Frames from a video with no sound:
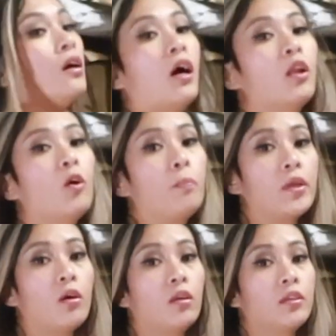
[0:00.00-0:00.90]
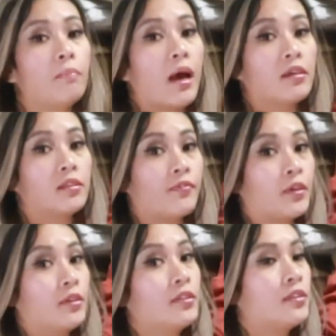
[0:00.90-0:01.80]
I'll open all the bags
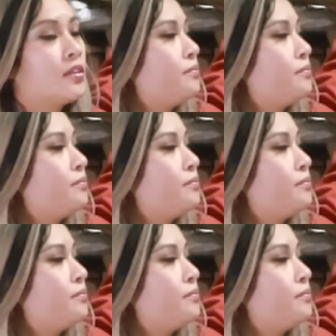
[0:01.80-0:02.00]
first.